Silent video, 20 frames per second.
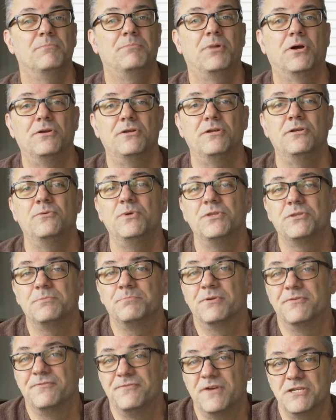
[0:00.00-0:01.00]
Partner with a
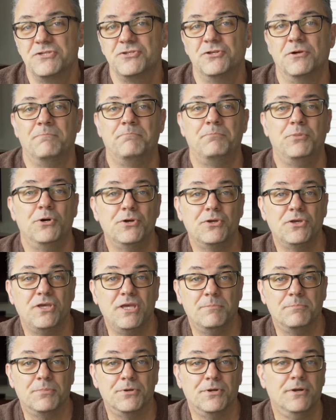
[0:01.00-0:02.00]
professional
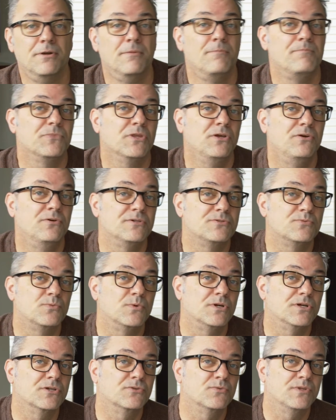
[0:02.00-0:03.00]
bookkeeper who has
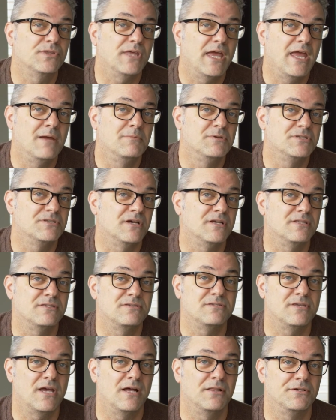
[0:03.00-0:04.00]
worked with Amazon
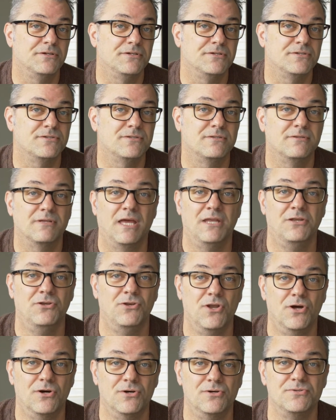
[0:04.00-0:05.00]
sellers
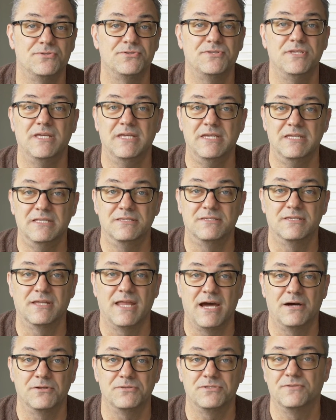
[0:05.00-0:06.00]
and knows the ins and
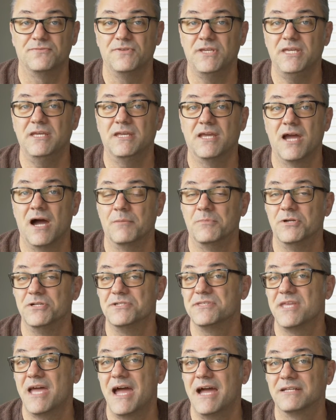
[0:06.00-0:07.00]
outs of
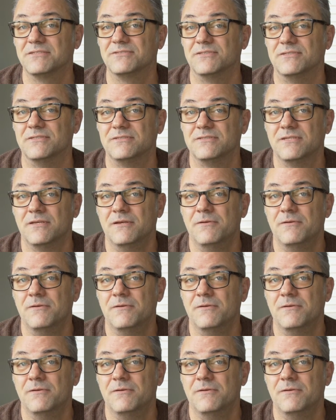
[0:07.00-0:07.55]
e-commerce taxes.